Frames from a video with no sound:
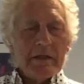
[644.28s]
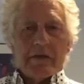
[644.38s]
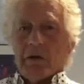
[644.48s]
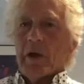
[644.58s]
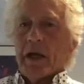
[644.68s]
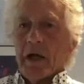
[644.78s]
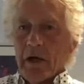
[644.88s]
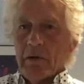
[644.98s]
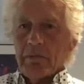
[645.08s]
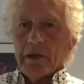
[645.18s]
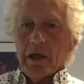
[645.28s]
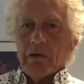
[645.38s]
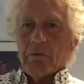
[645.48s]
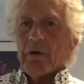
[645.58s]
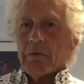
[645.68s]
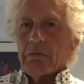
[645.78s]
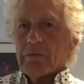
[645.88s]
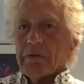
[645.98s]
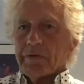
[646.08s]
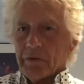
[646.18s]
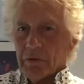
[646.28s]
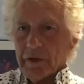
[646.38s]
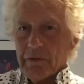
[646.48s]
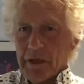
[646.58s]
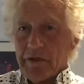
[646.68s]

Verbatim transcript: So I went home and I wrote the story,